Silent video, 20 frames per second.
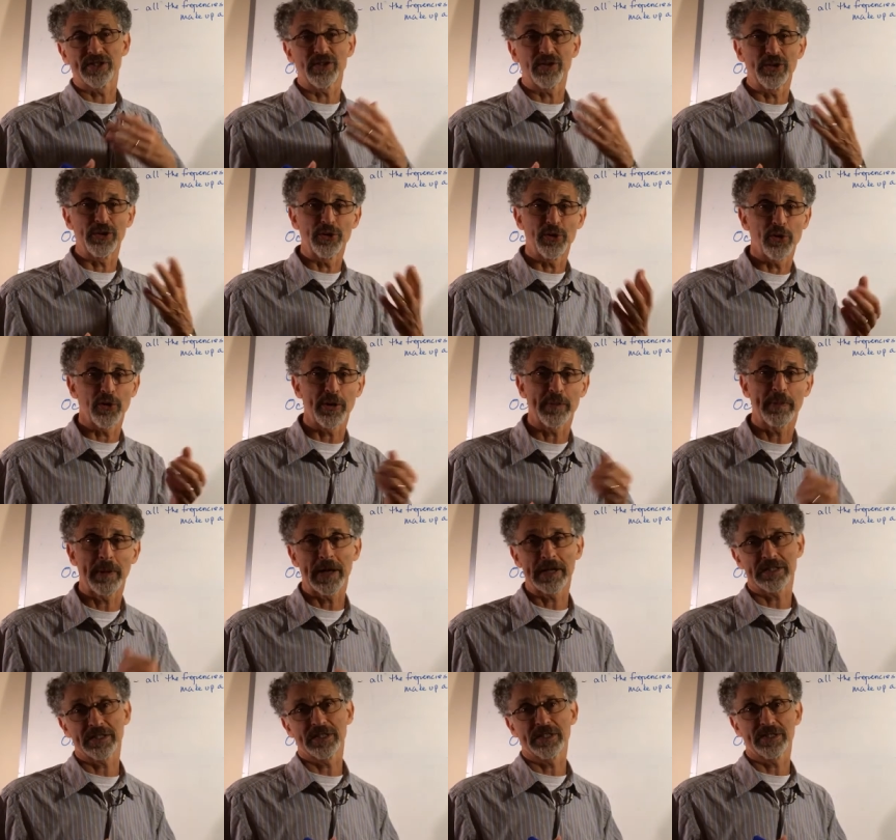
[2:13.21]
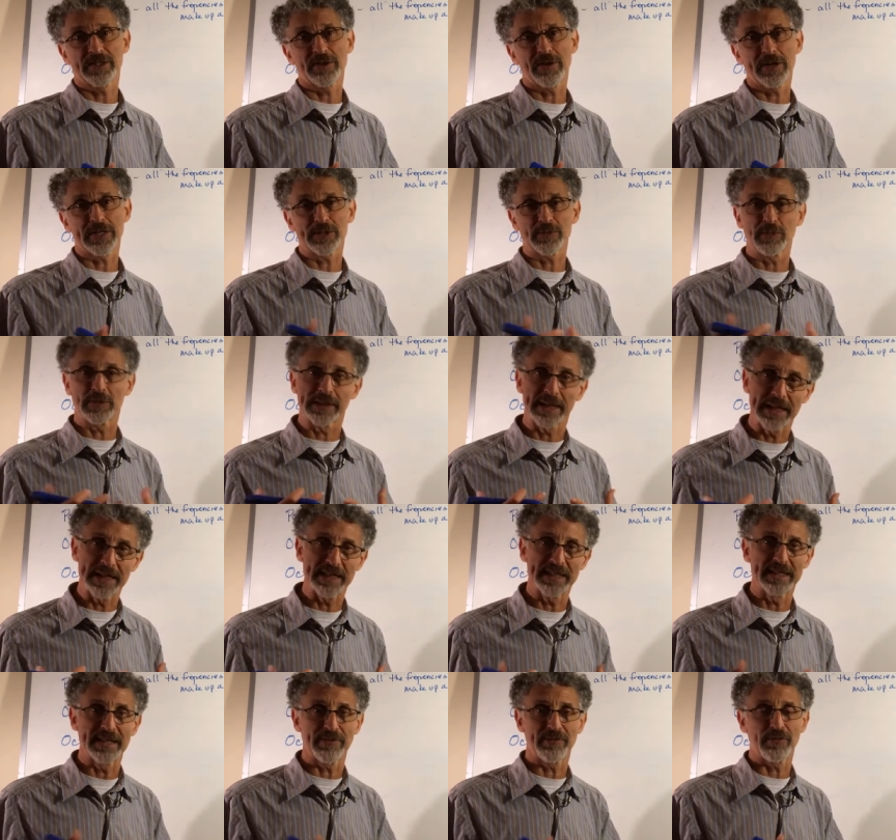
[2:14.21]
So your pasta sauce will
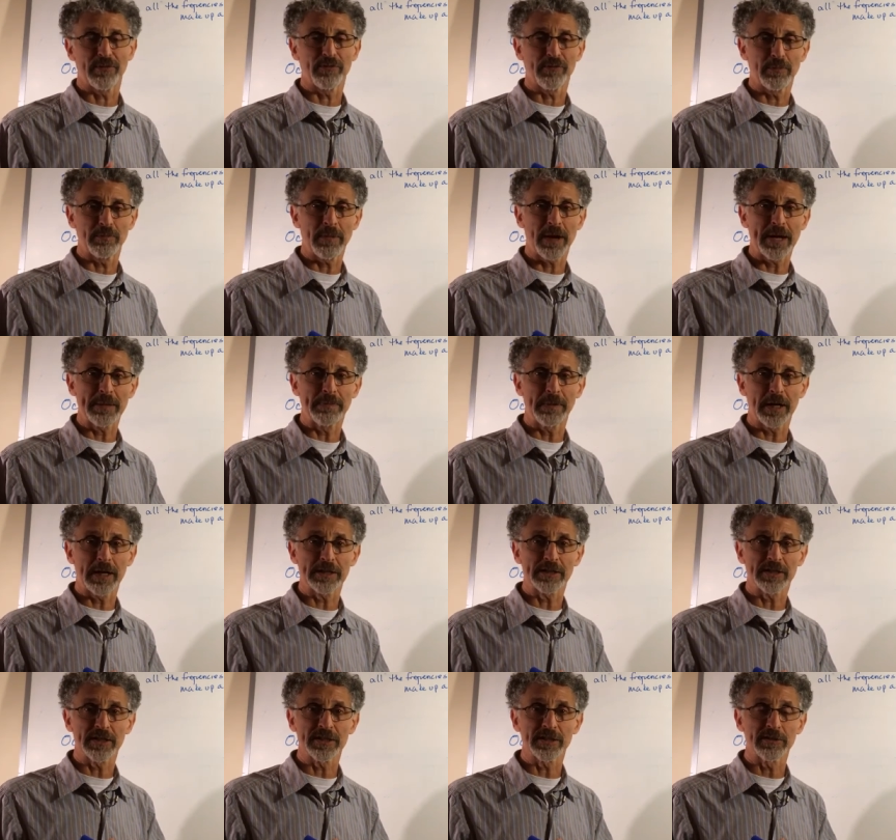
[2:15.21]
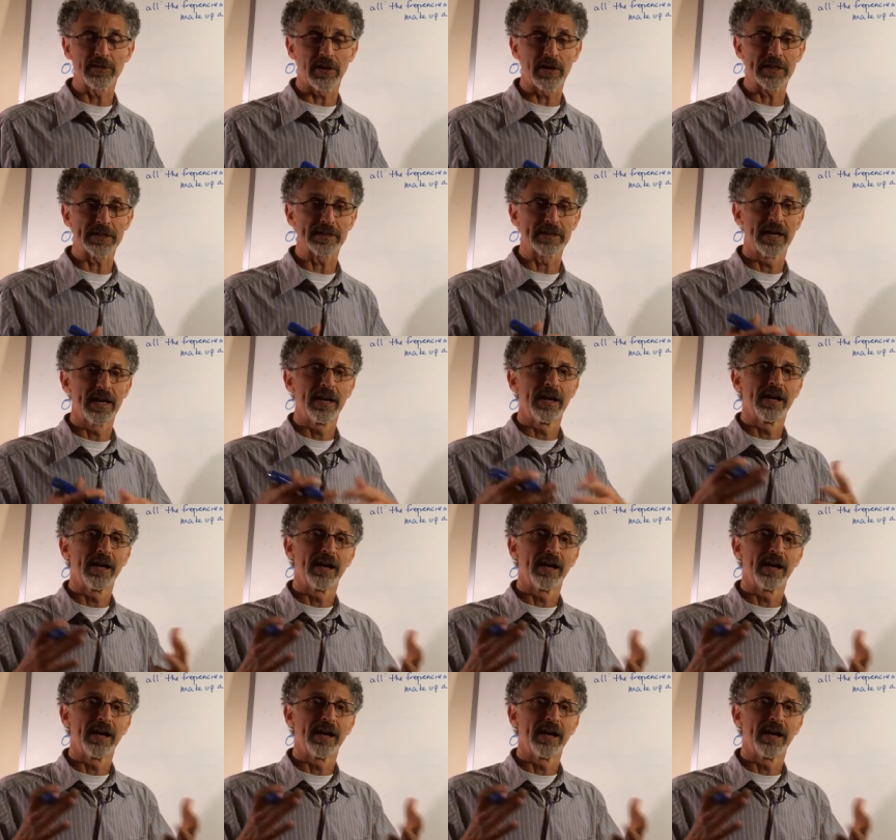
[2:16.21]
taste different from my pasta sauce.